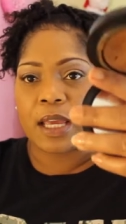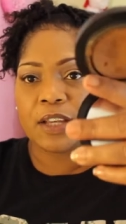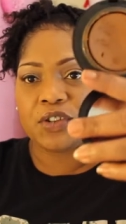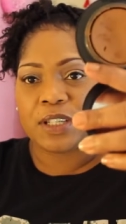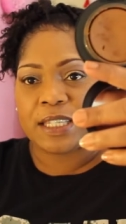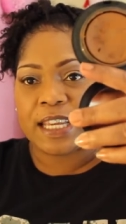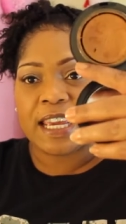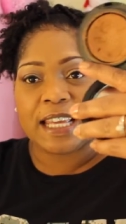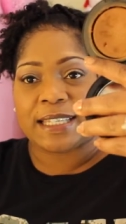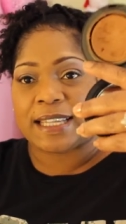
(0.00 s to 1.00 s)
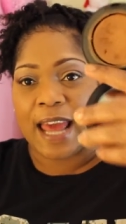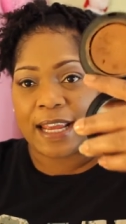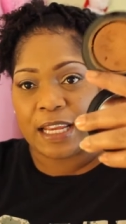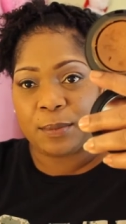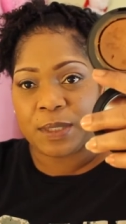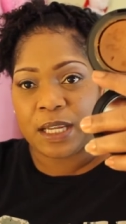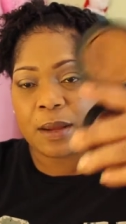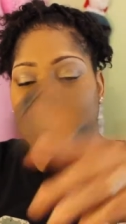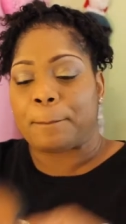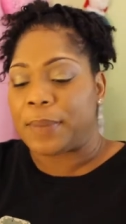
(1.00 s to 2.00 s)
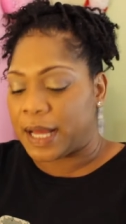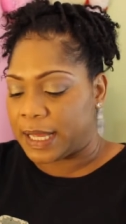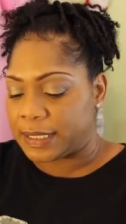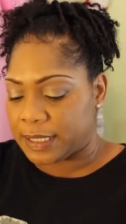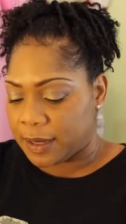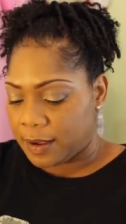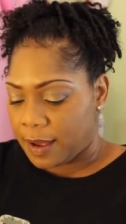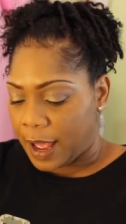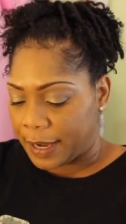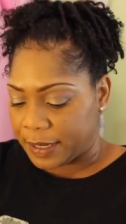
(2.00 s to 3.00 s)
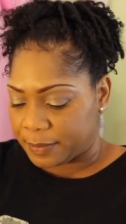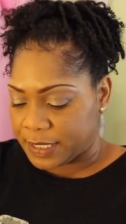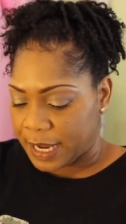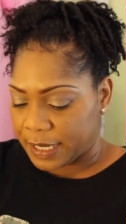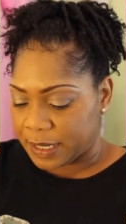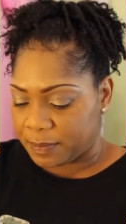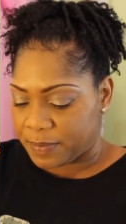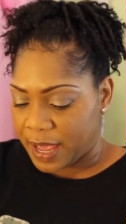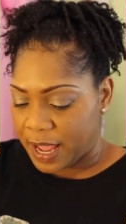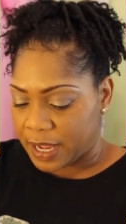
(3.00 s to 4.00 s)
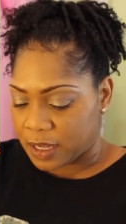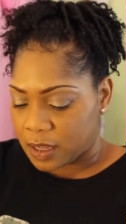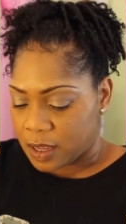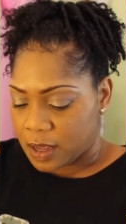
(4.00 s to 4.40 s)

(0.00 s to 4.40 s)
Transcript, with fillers: As you can see, it's not empty, but I am taking it back.